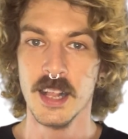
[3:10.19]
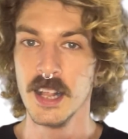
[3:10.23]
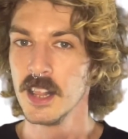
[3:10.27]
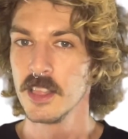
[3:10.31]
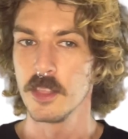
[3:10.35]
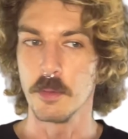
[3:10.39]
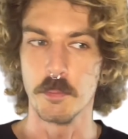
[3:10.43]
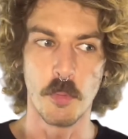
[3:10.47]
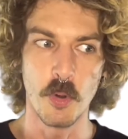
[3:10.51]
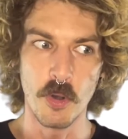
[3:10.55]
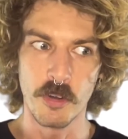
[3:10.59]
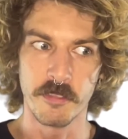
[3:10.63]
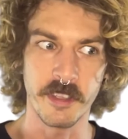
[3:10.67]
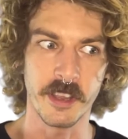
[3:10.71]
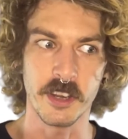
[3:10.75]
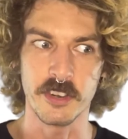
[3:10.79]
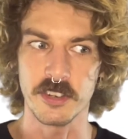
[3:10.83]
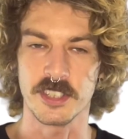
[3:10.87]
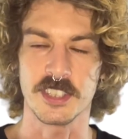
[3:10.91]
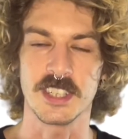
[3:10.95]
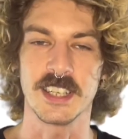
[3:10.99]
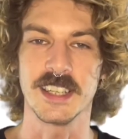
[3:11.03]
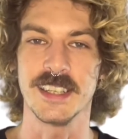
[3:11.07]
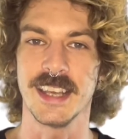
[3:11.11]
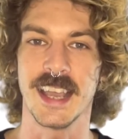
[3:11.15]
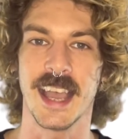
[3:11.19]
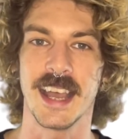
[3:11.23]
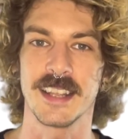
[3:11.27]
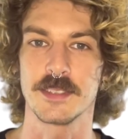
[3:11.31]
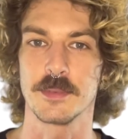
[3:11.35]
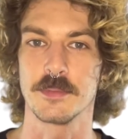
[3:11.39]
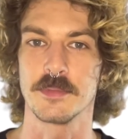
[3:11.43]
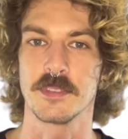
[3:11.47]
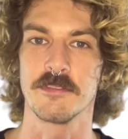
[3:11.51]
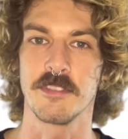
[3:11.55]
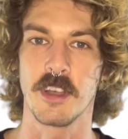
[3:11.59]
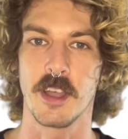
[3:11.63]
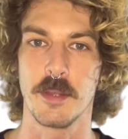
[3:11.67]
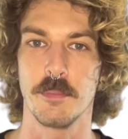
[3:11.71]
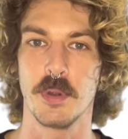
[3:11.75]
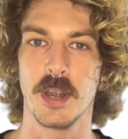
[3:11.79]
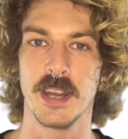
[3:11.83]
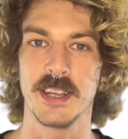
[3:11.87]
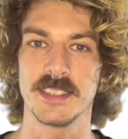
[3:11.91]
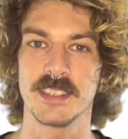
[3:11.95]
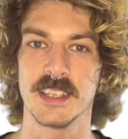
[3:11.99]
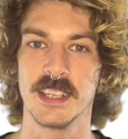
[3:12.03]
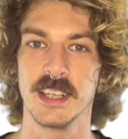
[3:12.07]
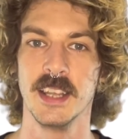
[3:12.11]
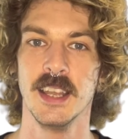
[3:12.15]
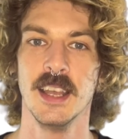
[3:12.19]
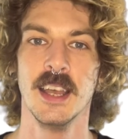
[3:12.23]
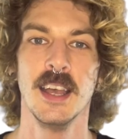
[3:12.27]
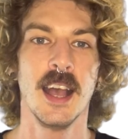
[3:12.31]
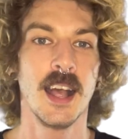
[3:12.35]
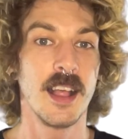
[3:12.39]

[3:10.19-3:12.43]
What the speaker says: the more vigorously the atoms are vibrating,